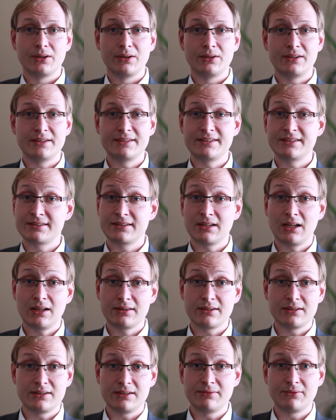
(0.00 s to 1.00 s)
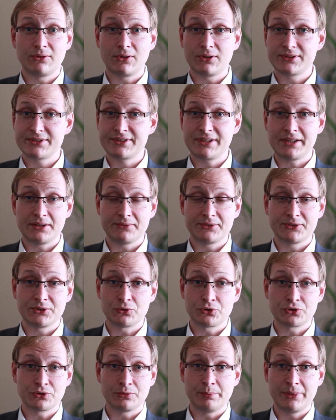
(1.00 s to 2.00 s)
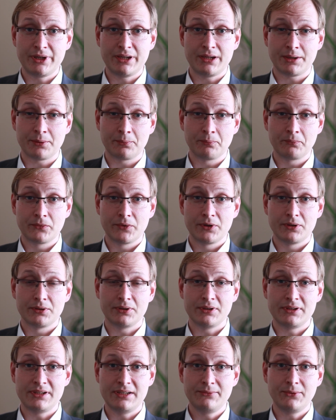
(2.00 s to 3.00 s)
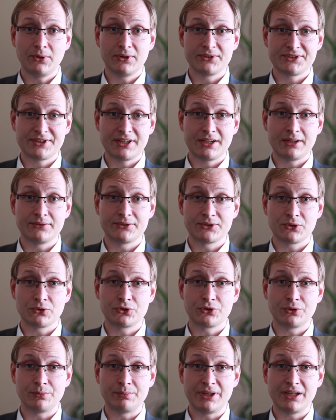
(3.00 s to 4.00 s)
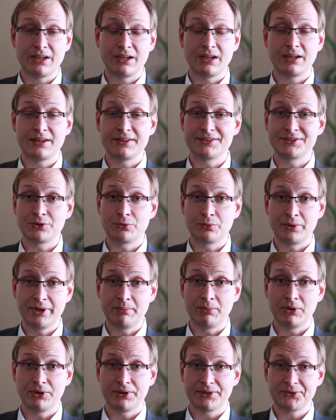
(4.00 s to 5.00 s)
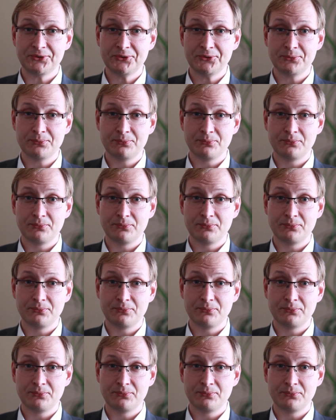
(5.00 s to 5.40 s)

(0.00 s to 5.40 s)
This is not the default state of social being. The default state of social being is agreeableness.